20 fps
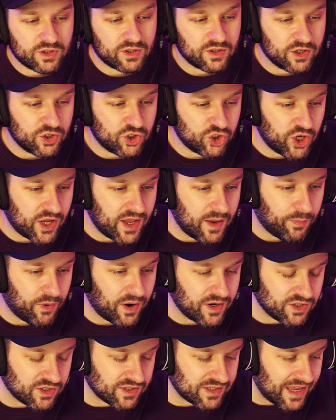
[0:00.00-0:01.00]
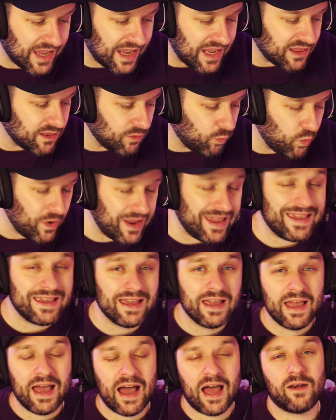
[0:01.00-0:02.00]
share prices are hitting the Wii
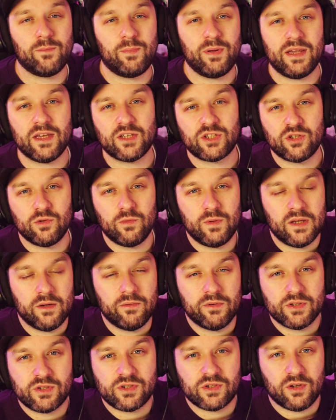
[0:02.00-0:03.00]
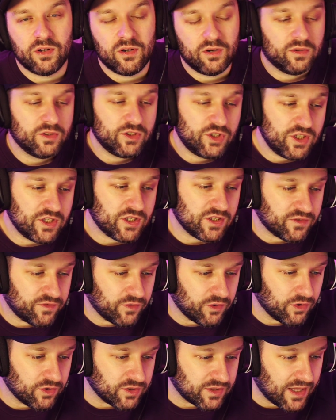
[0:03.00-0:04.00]
and PS2 eras, so GG's for
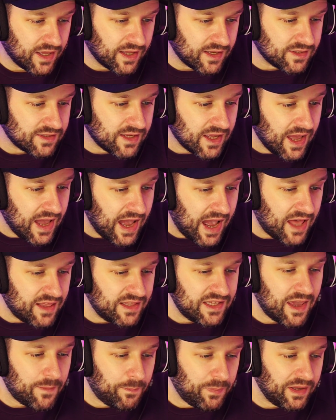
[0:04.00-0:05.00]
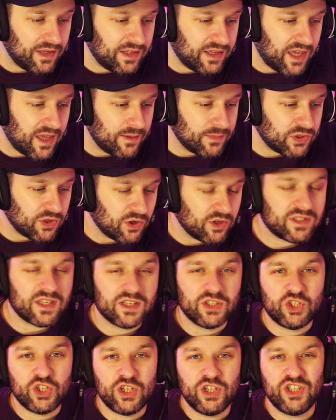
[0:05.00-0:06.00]
those guys. And the Epic Game Store
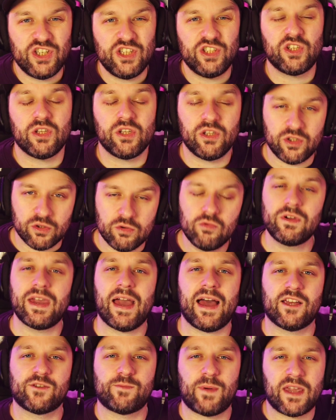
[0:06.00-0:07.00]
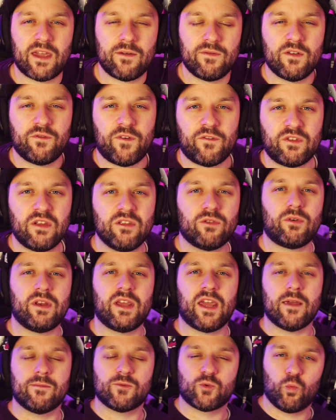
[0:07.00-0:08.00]
says GG to you guys by giving you 15 free
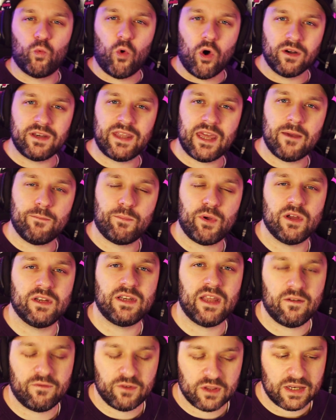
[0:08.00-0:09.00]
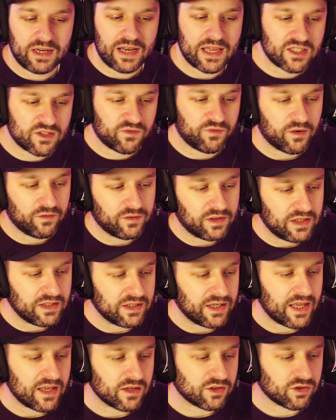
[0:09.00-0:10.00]
games, one game per day for the next 15
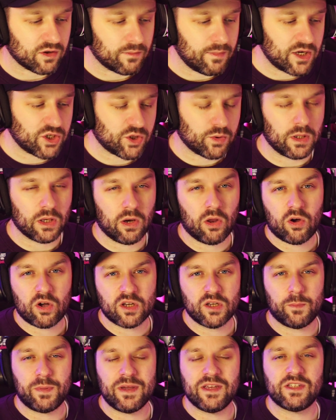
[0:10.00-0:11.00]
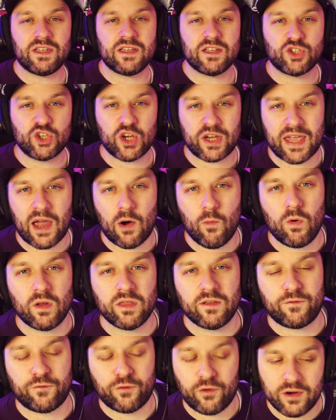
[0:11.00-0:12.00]
days. So make sure you log on your PC and check out what
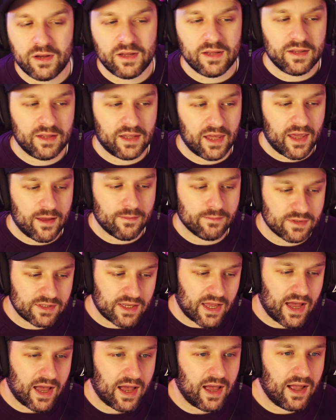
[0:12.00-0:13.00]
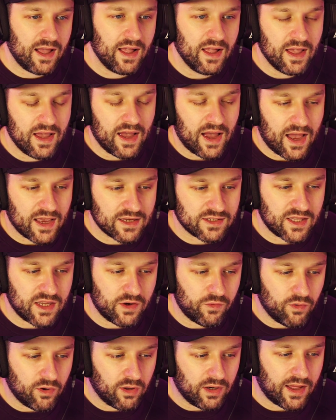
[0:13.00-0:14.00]
the free games are as they
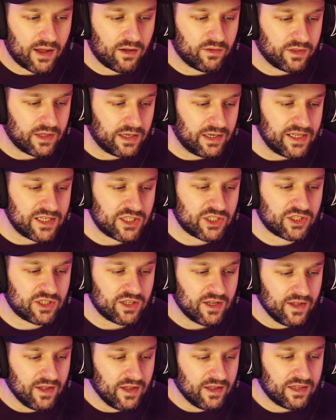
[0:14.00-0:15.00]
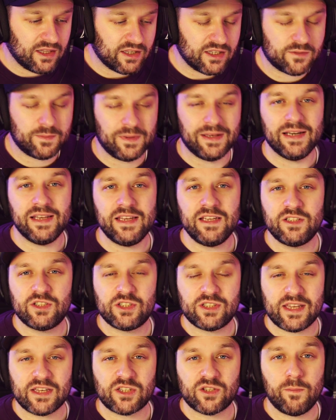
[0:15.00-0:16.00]
roll out. The list that has been leaked
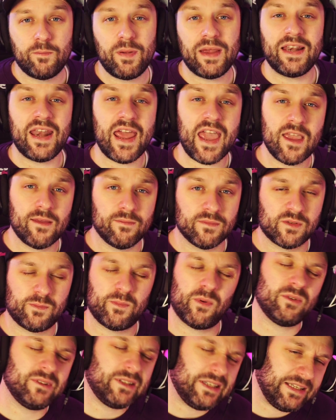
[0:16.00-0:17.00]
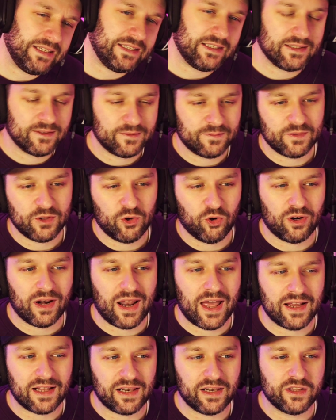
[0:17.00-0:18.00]
says some big names, but
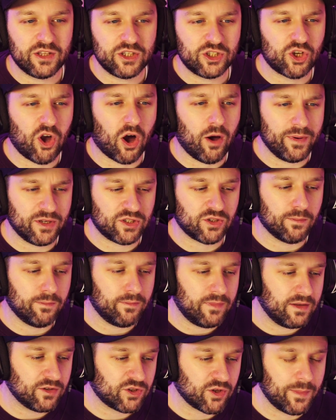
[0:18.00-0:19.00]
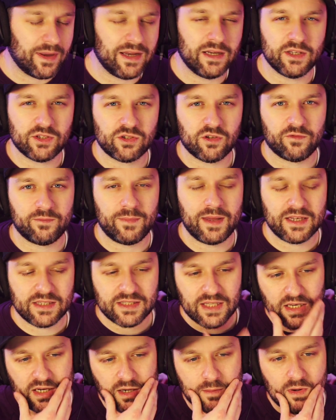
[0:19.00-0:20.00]
unlikely. There's got to be some indie stuff mixed
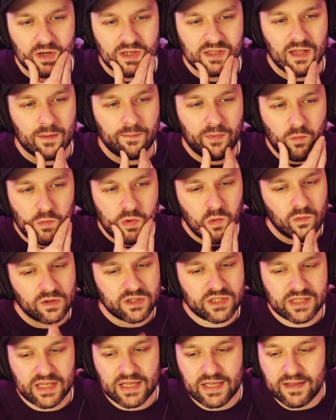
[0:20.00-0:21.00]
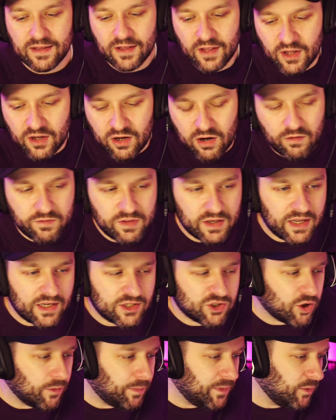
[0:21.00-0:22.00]
in and amongst that, but we will see over the
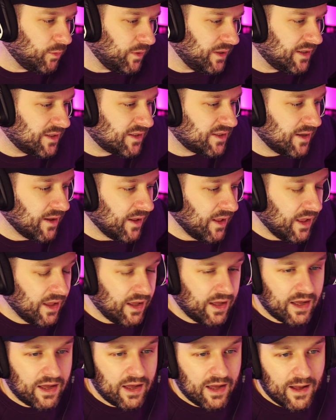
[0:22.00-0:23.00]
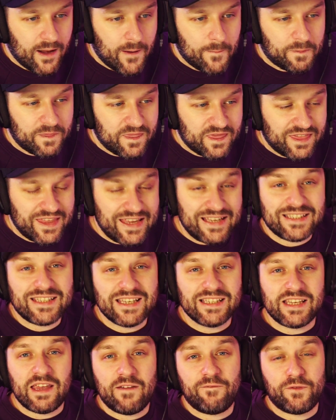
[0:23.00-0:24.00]
next couple of weeks. This
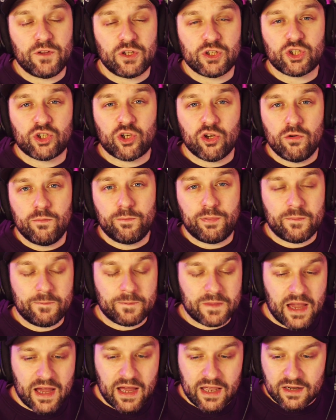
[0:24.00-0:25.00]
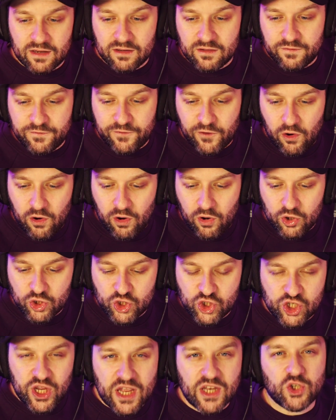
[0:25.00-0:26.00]
is it for the scoop and for
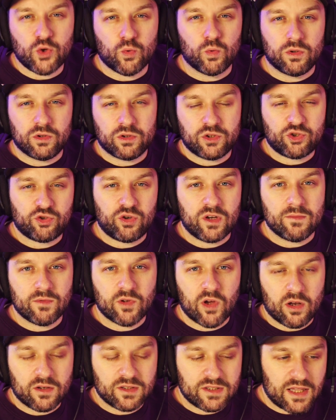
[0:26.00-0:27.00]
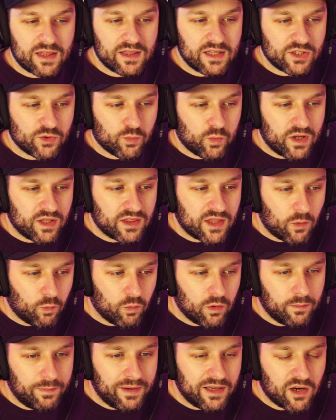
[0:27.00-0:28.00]
scheduled stream content this week. There
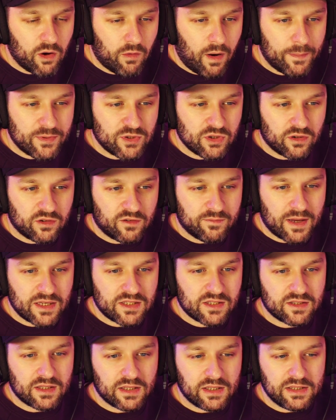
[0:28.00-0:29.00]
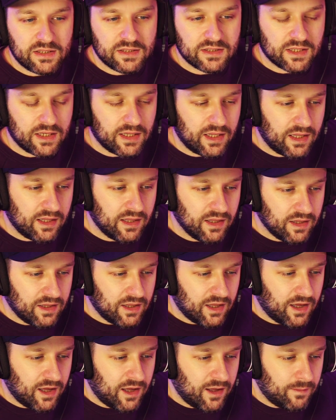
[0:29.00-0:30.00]
will be no episode of Masters of the League today
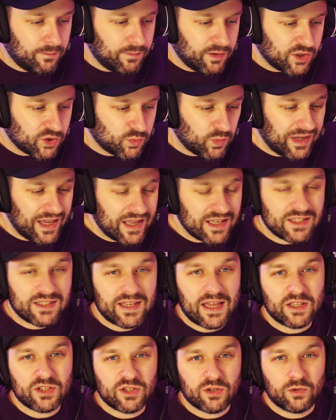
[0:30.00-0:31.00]
because we're getting set to